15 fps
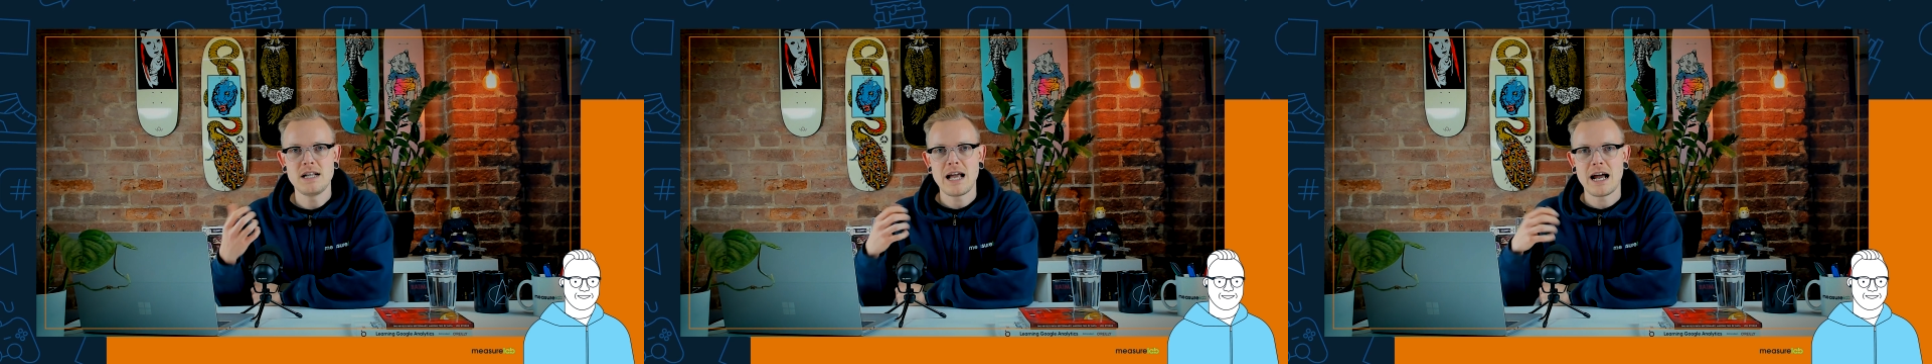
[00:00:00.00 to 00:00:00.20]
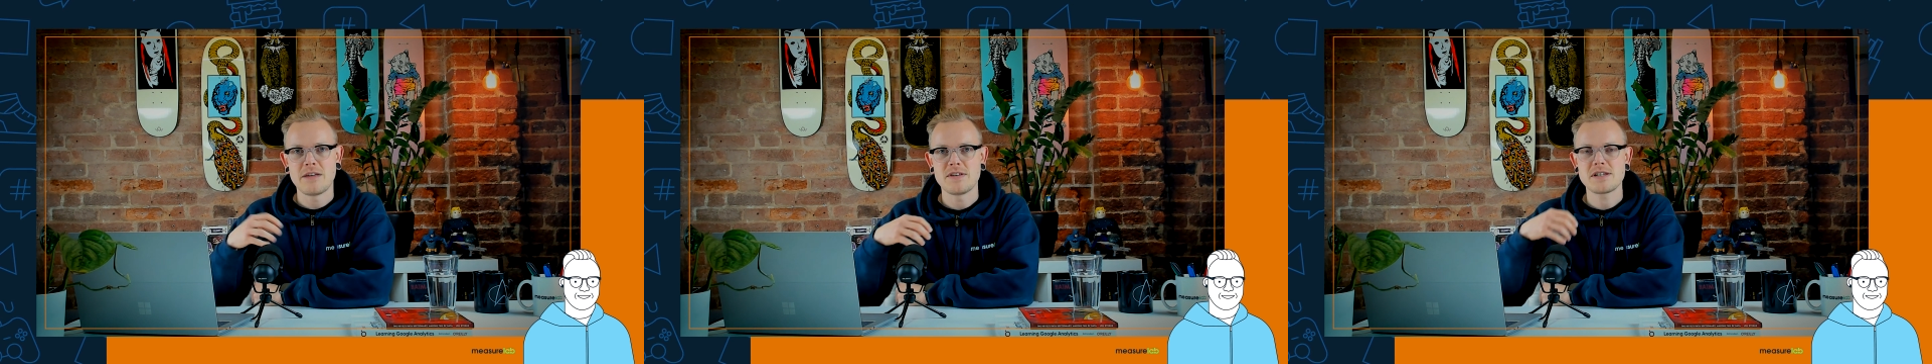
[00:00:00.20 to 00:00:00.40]

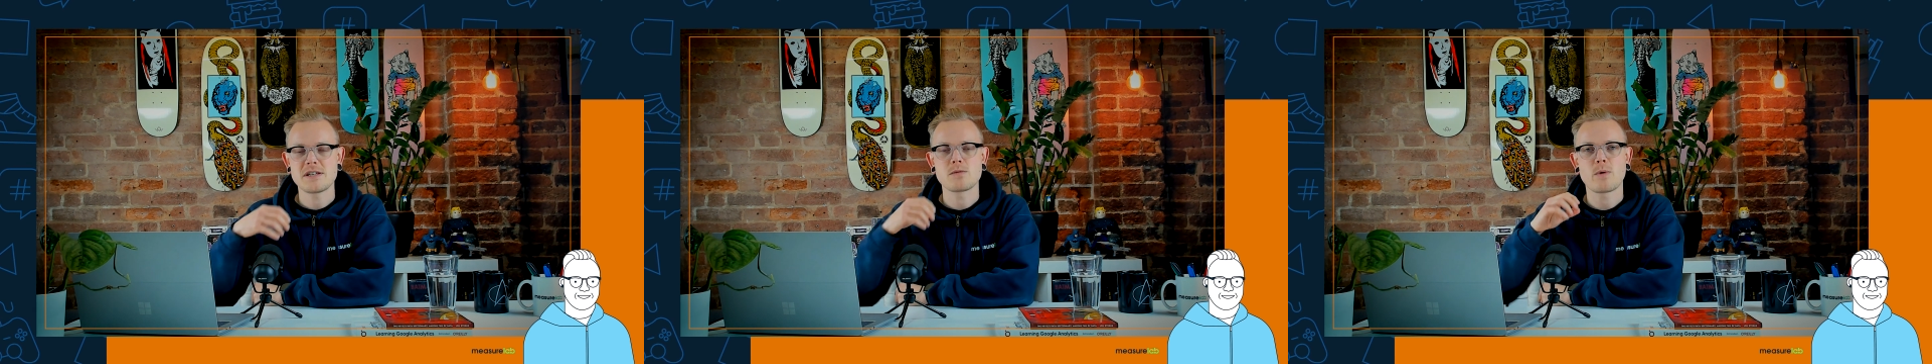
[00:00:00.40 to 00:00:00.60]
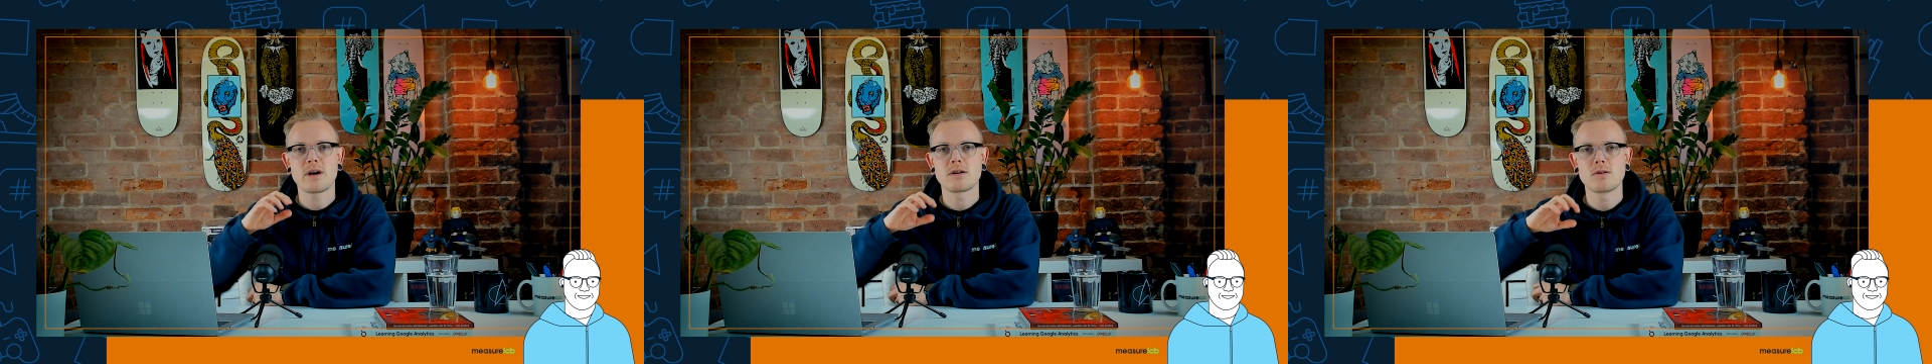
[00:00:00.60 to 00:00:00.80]
And this is
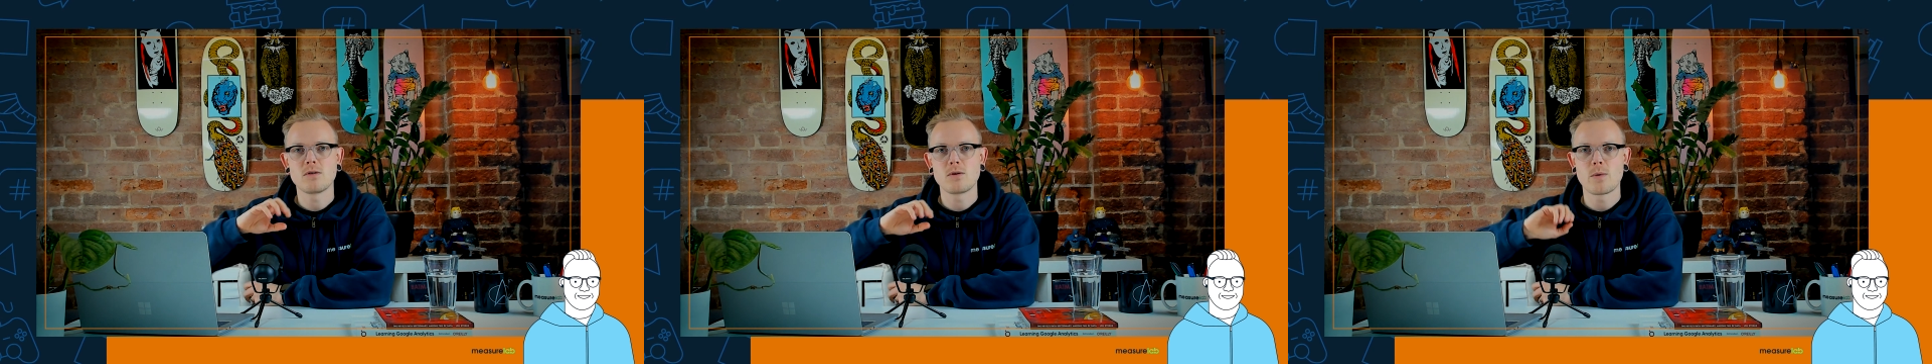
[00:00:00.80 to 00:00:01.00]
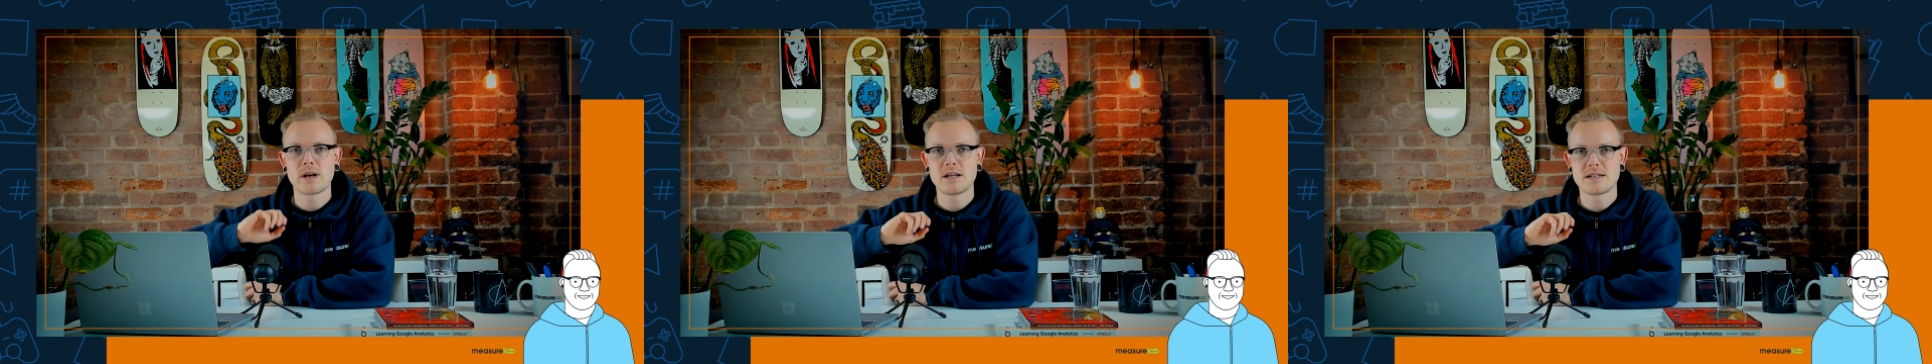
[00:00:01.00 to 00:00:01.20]
where
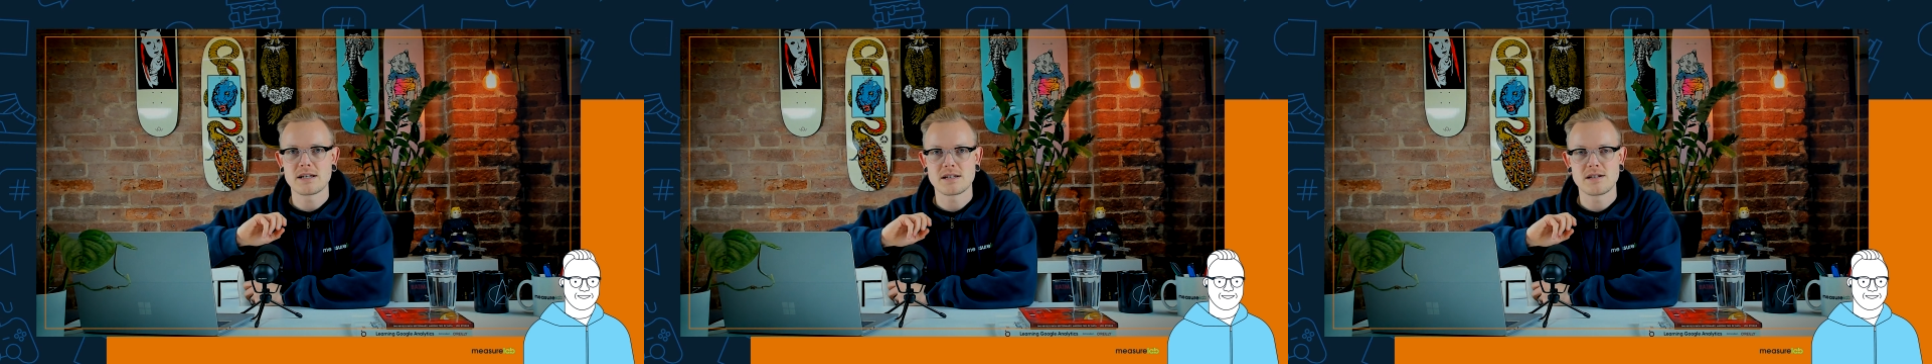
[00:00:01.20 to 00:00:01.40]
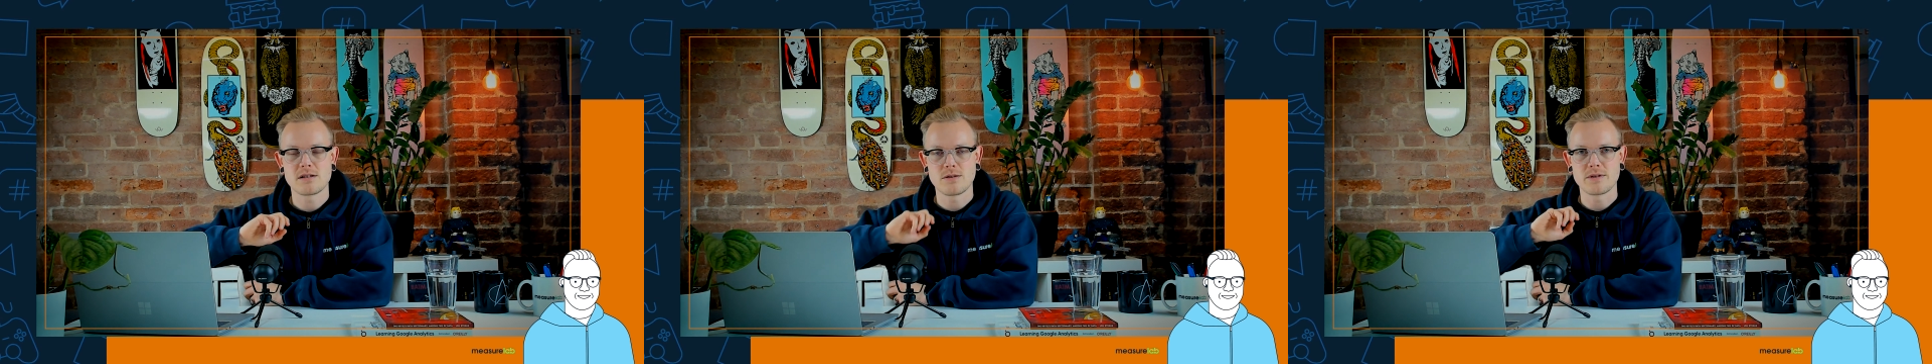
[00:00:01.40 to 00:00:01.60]
Google
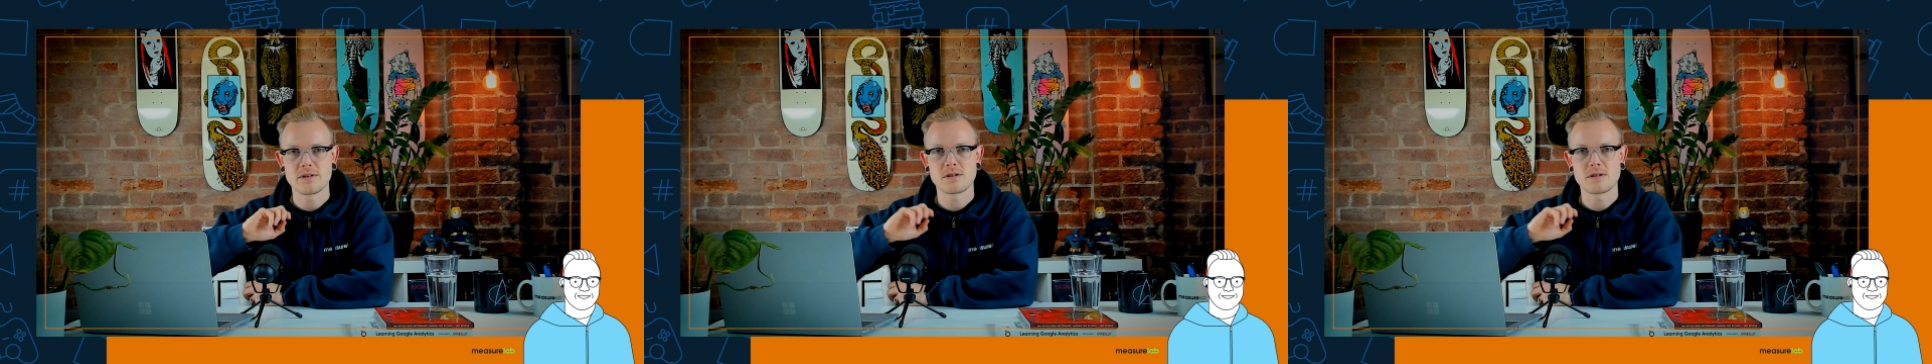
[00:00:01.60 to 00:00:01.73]
Analytics is doing